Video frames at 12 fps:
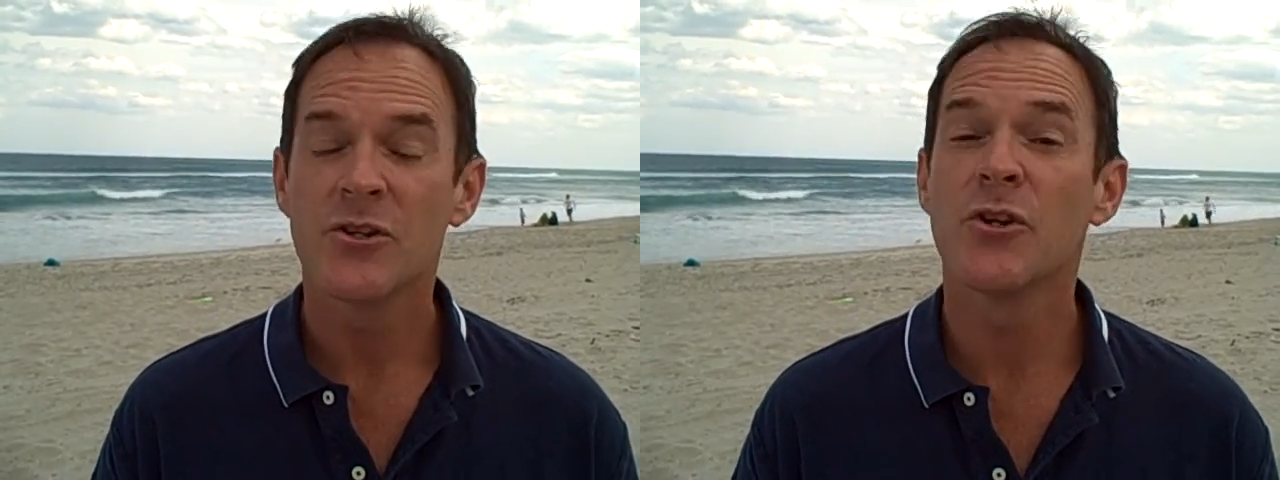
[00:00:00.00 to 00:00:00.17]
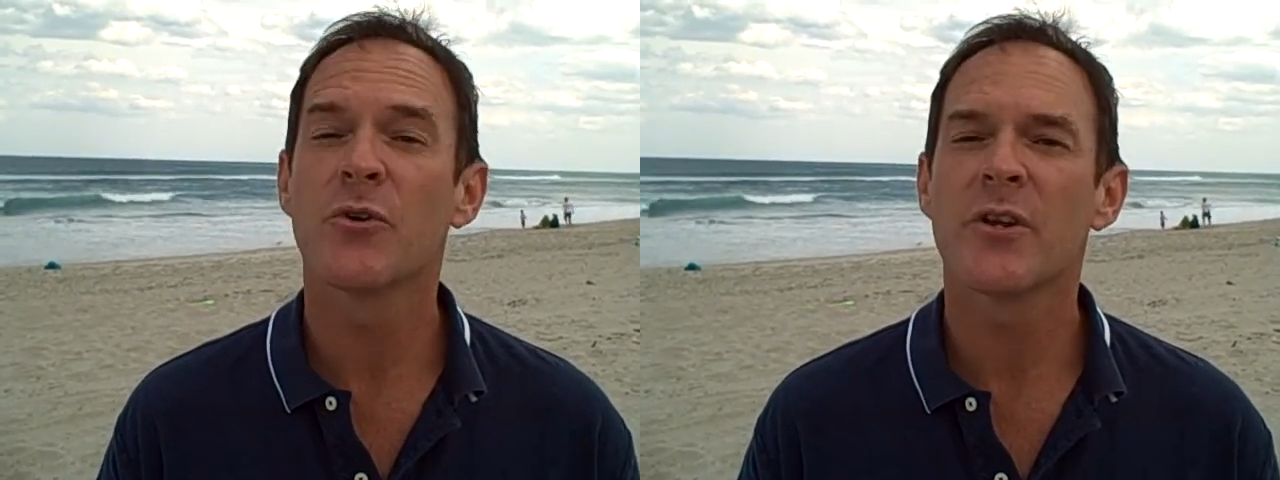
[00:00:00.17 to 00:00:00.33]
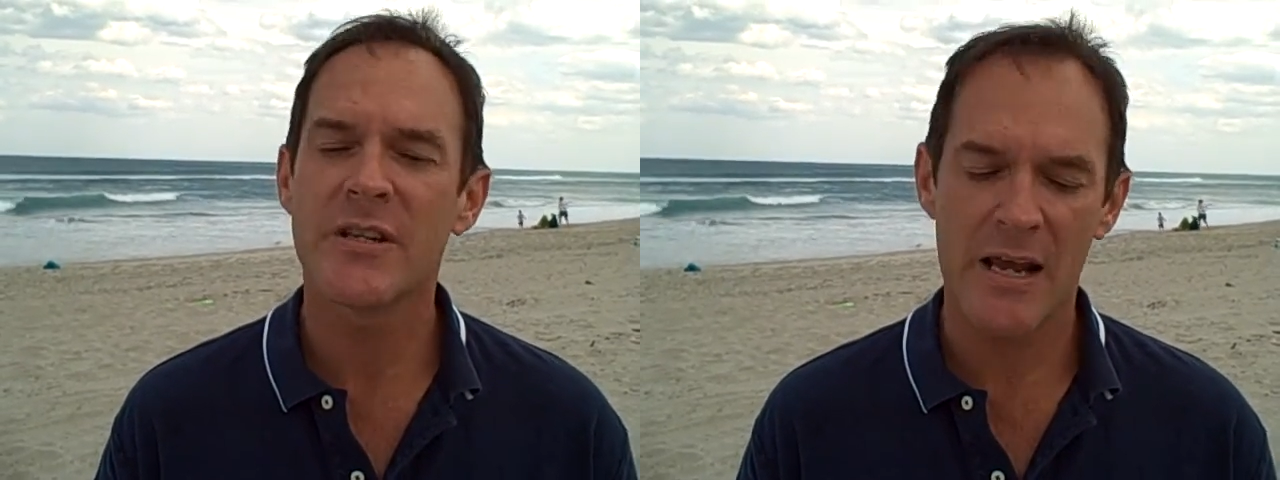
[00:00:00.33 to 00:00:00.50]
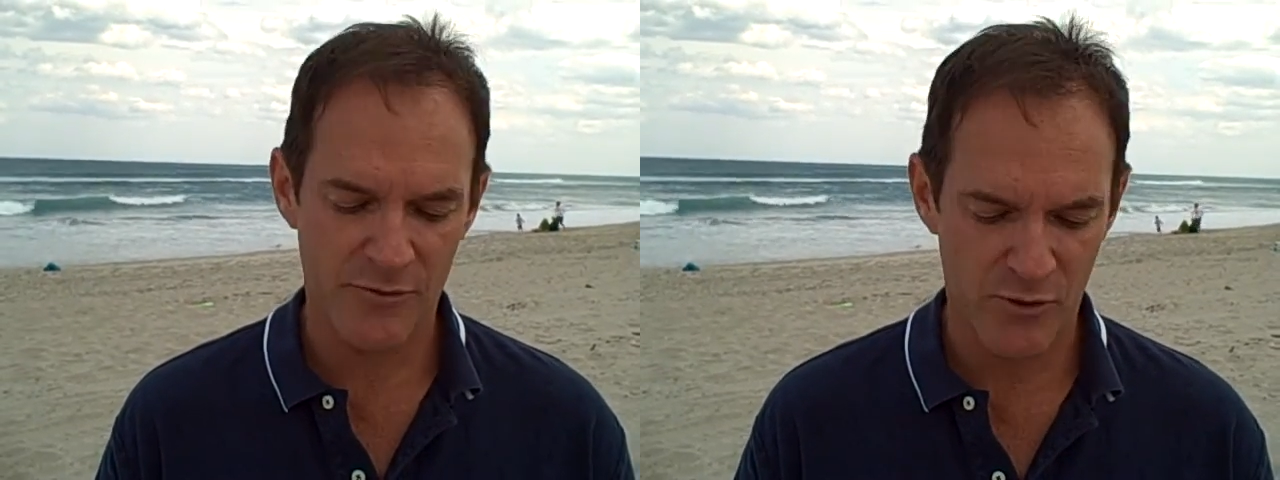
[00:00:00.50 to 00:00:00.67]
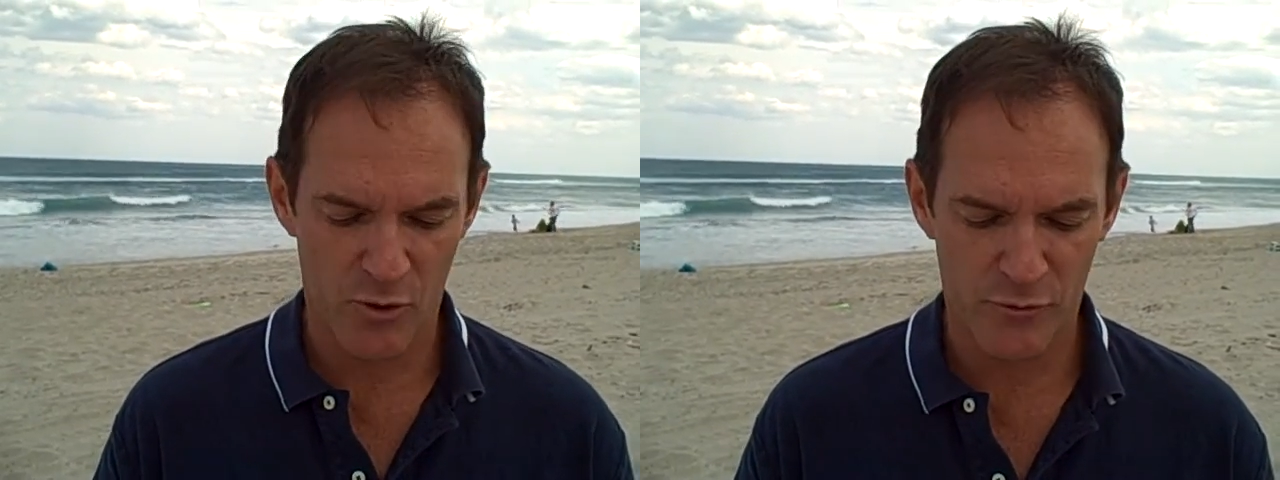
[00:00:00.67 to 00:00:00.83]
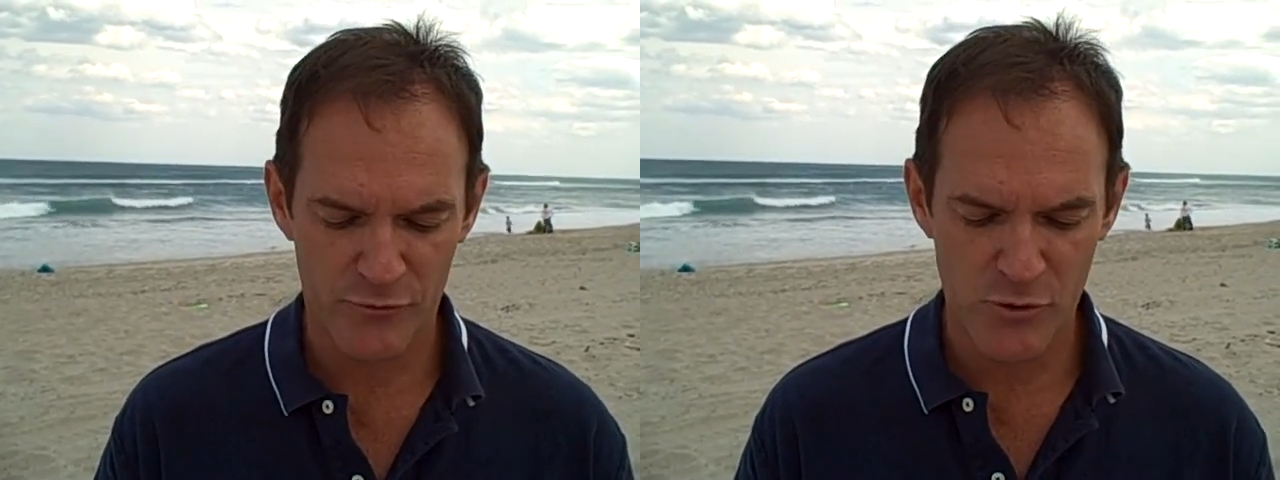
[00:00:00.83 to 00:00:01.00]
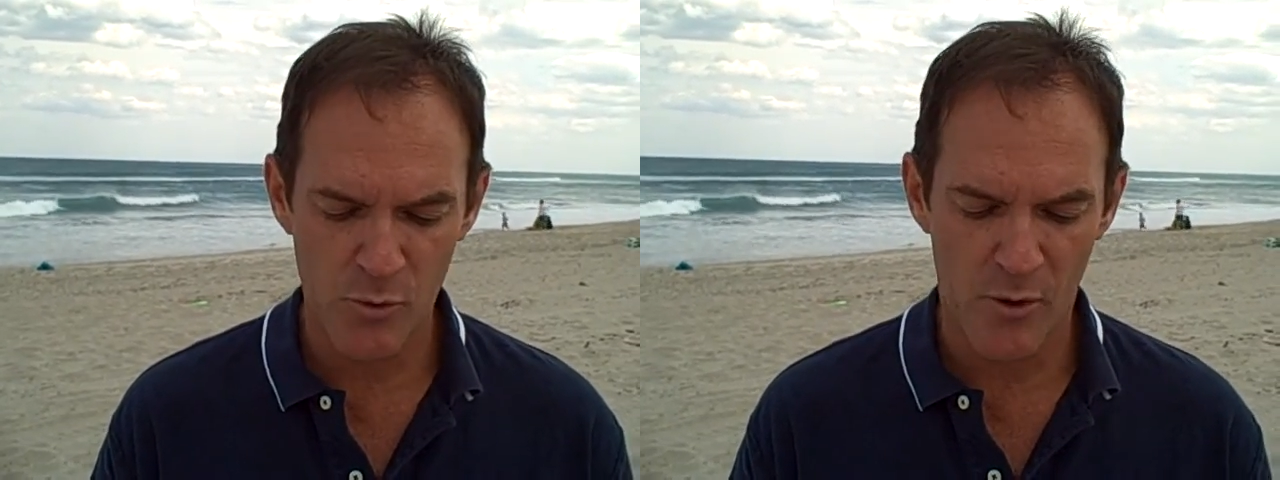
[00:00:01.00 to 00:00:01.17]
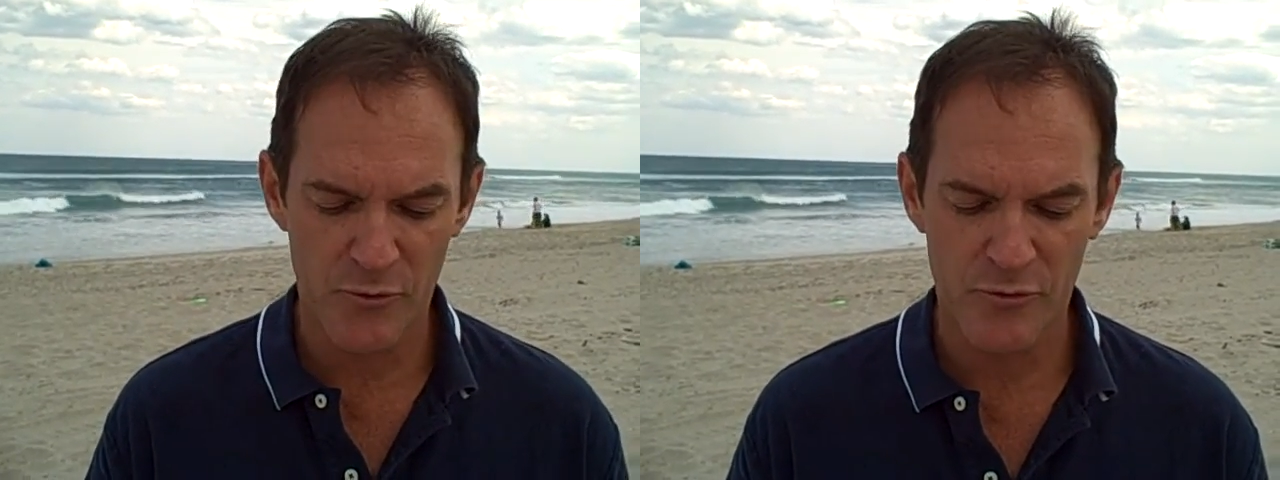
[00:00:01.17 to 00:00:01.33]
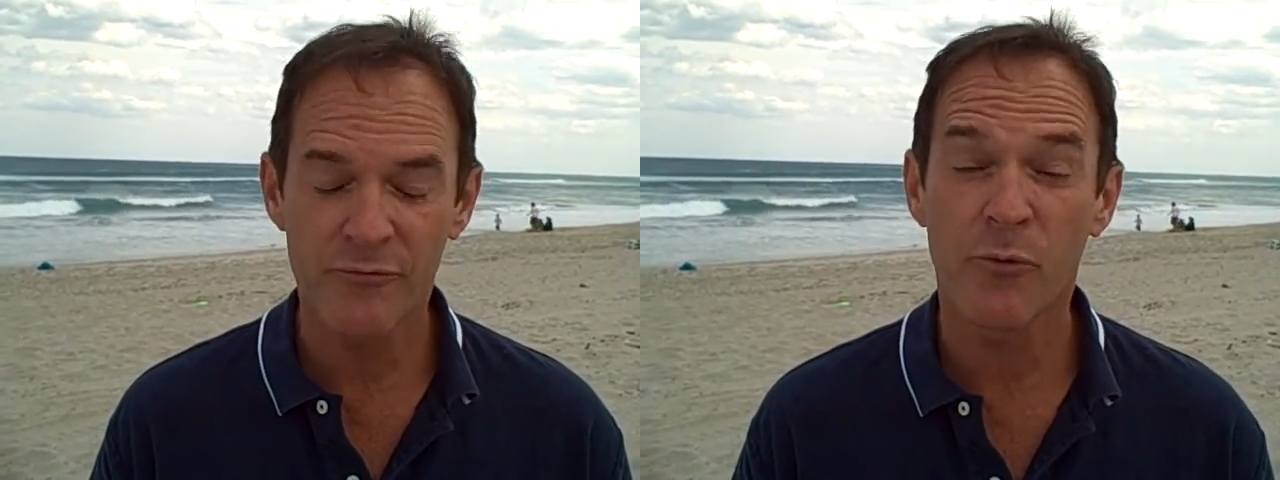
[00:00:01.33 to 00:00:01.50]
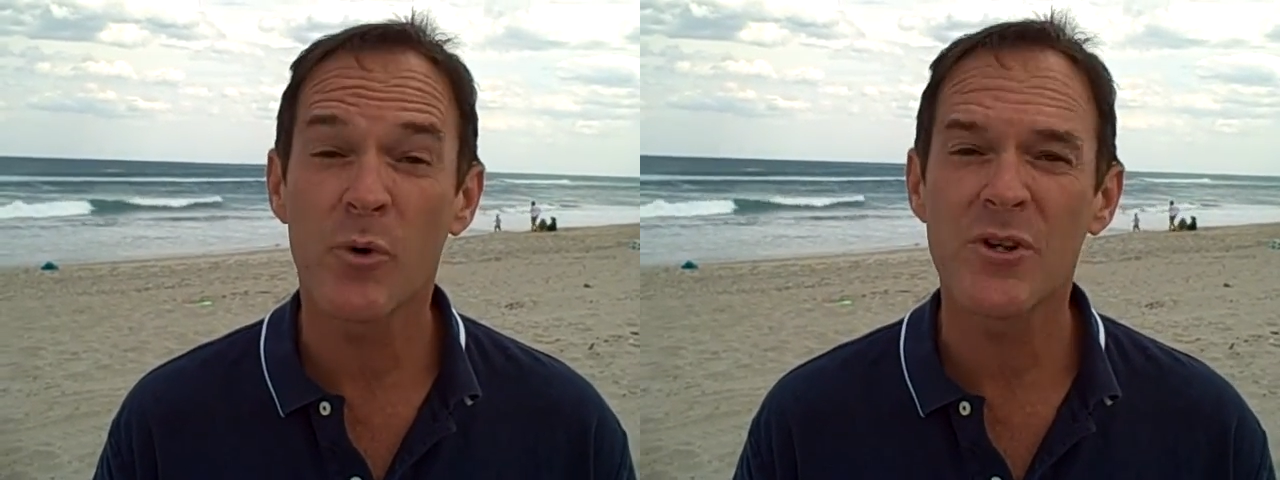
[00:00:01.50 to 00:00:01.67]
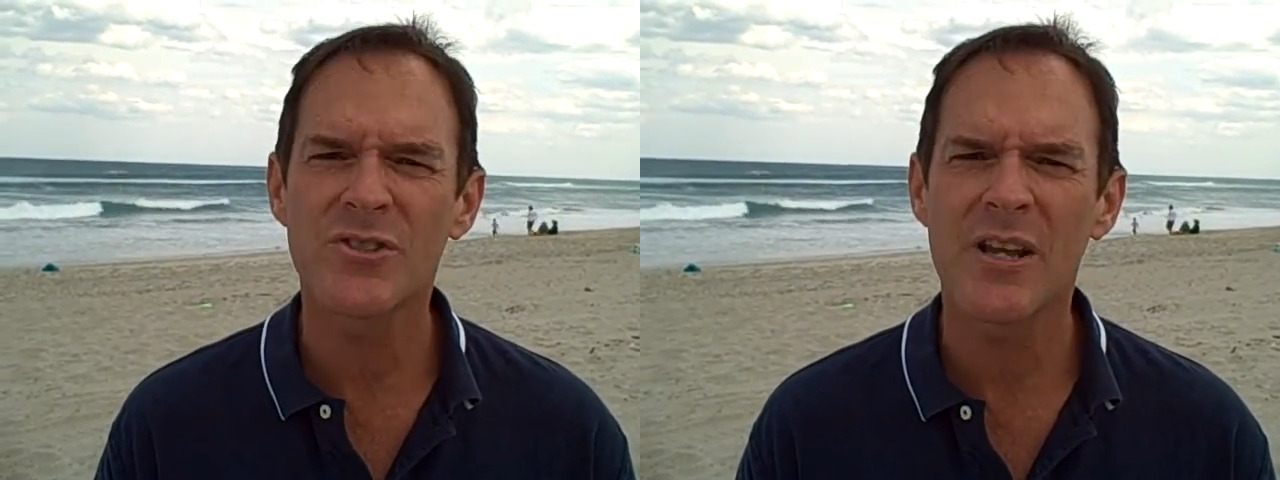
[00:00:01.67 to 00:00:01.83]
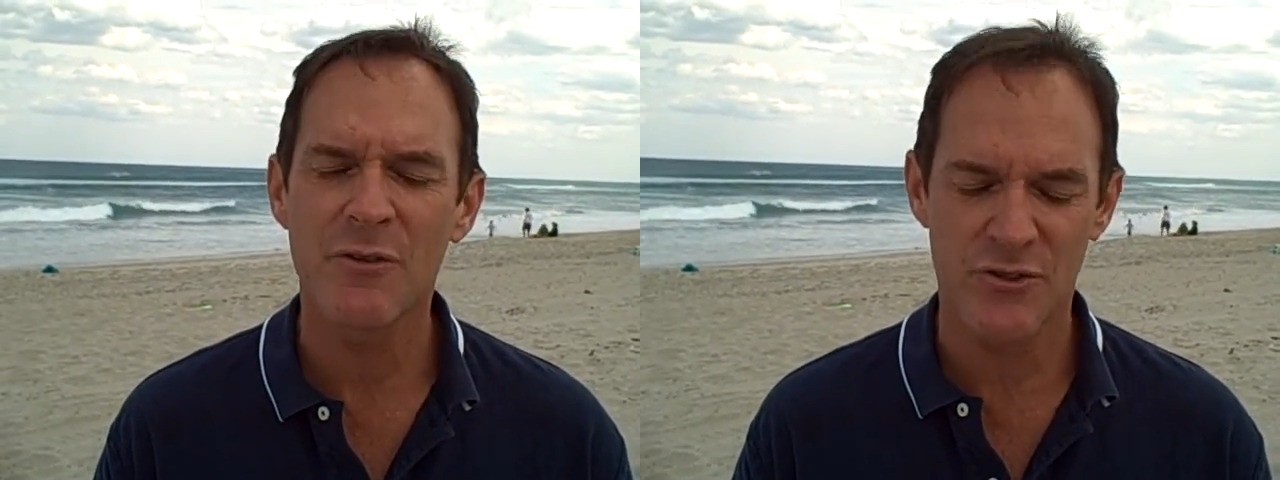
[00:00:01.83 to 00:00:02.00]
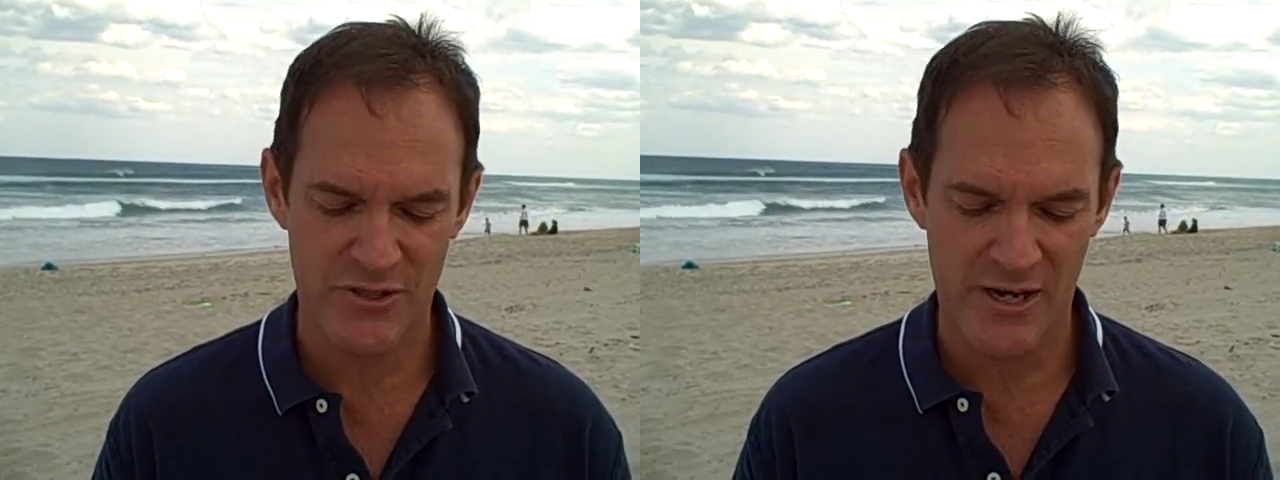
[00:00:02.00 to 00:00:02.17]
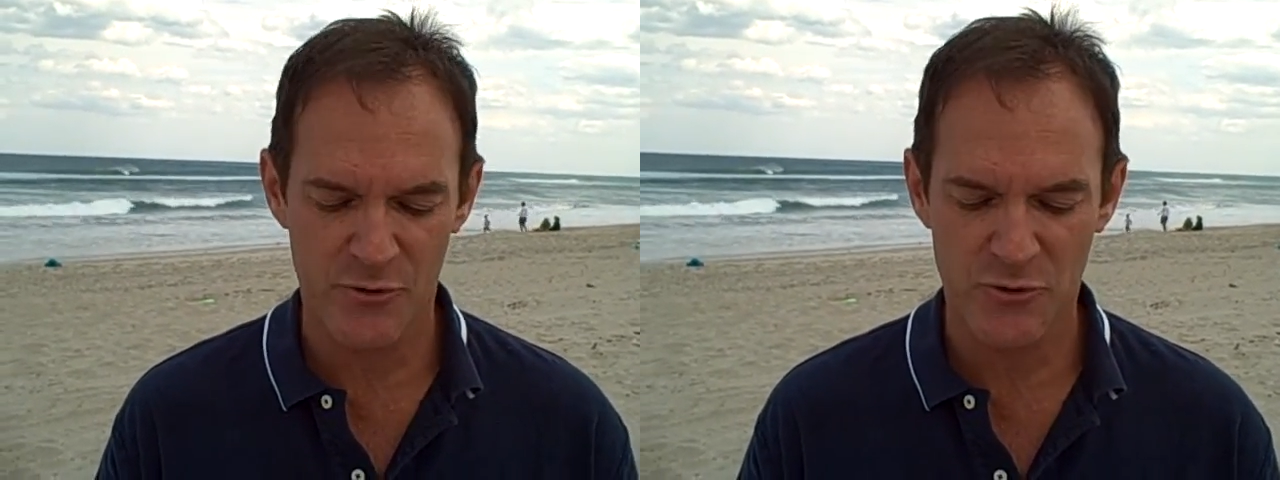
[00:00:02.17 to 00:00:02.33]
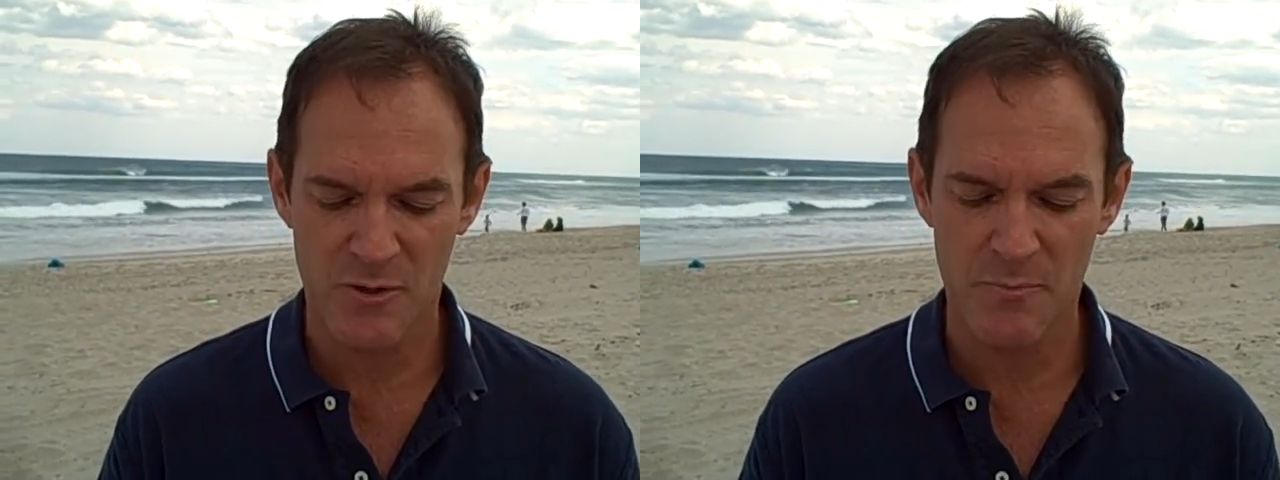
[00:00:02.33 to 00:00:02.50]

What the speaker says: Year to date, there are 247 sales